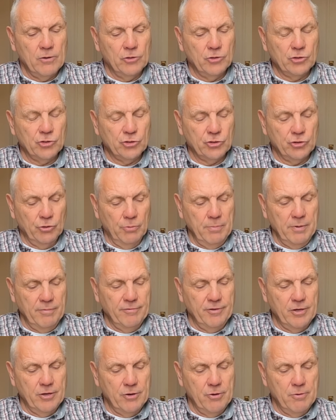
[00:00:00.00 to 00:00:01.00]
Some of
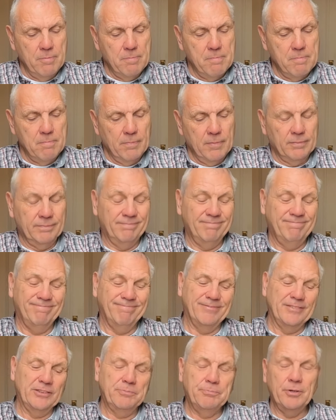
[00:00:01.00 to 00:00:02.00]
you,
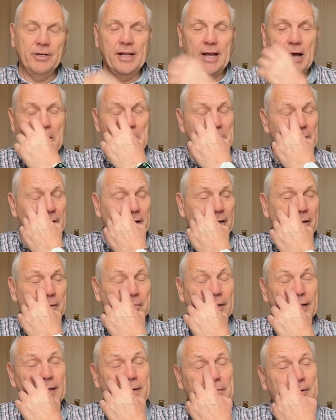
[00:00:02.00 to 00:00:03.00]
hmm, it's pretty open at the
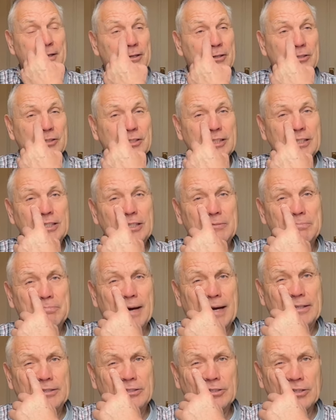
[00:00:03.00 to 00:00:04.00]
minute because this is
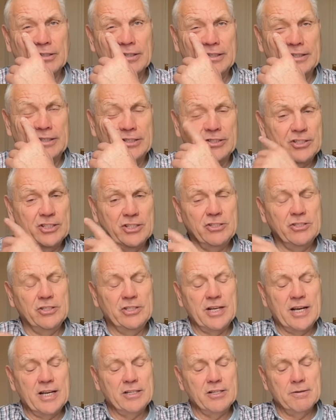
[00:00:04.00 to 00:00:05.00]
based on a decision
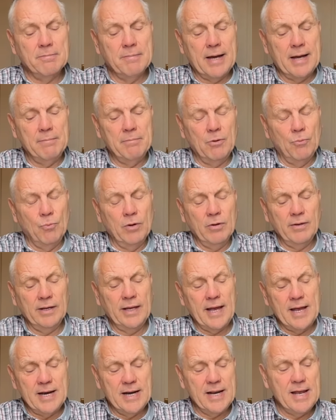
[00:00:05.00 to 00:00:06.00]
yet to make. But what I'm
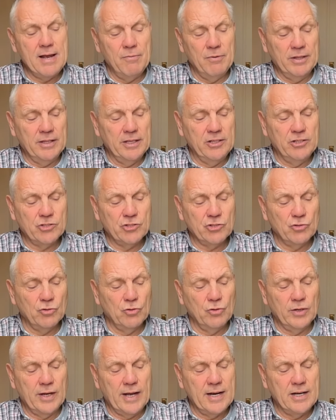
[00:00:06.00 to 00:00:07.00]
getting here with these
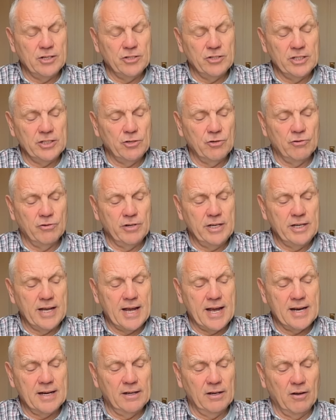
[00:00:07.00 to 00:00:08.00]
sword energy, you're in
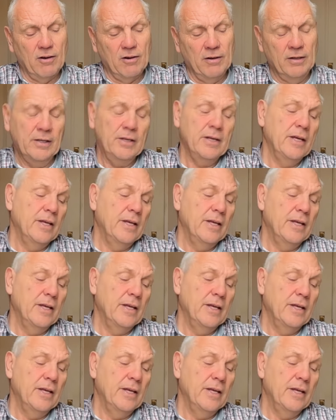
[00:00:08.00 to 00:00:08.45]
your head a lot.